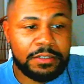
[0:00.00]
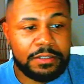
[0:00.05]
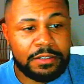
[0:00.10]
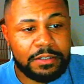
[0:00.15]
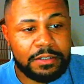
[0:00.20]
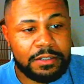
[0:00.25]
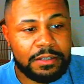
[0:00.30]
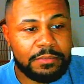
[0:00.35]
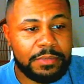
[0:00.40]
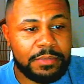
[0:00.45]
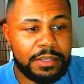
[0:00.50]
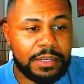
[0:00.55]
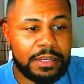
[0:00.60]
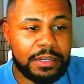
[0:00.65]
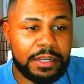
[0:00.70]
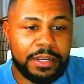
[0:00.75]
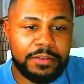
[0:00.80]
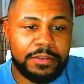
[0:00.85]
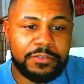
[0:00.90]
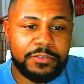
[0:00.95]
I
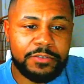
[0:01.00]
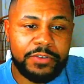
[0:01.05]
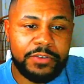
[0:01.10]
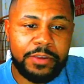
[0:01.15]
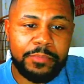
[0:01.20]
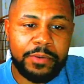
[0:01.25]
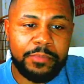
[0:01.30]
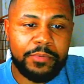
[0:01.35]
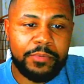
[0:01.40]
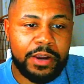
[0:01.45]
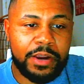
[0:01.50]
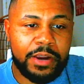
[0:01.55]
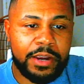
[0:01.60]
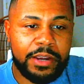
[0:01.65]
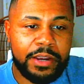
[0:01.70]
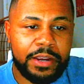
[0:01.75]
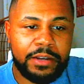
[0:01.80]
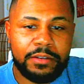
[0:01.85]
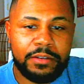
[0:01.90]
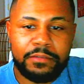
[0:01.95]
like Trey McBride.
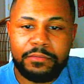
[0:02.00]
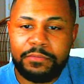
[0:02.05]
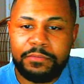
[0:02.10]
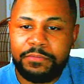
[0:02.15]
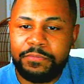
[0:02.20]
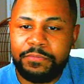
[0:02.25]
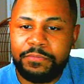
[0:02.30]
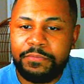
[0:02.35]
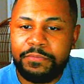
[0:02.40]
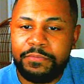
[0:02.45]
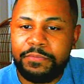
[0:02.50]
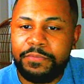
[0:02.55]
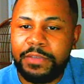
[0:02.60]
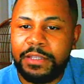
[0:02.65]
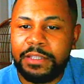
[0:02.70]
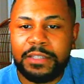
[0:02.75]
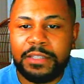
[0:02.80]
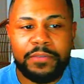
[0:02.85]
57